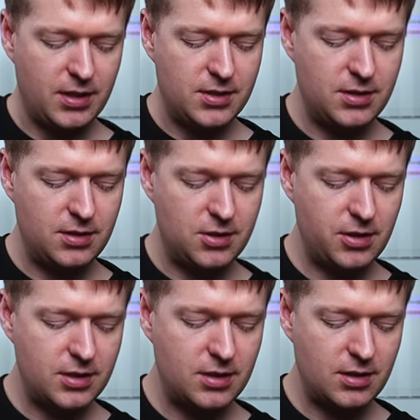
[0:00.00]
So the
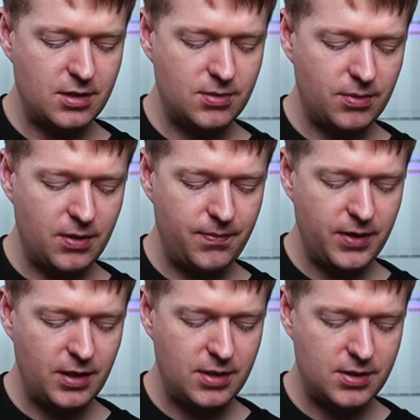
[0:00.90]
trick to this one
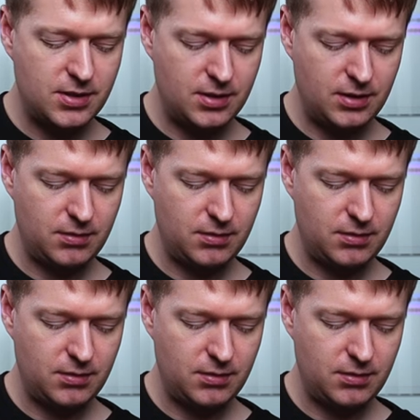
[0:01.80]
is